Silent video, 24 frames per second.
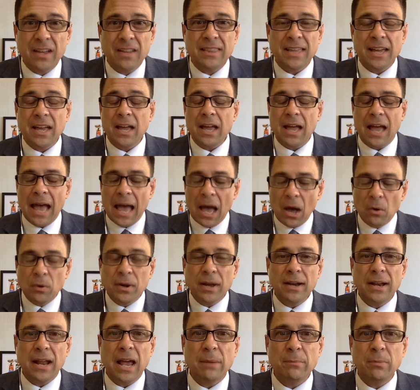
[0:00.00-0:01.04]
that how
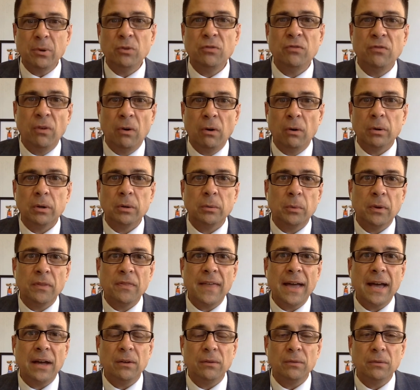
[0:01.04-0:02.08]
can I move forward
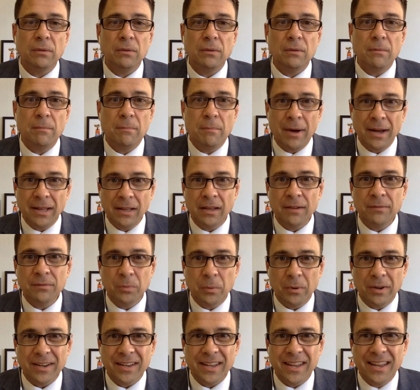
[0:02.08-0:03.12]
without my loved
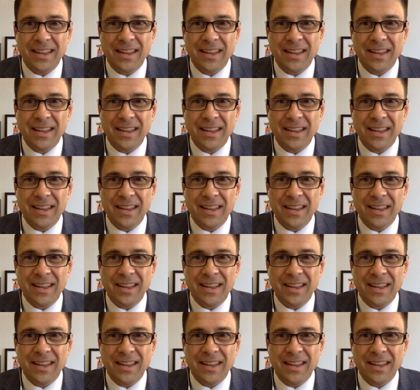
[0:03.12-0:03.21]
one?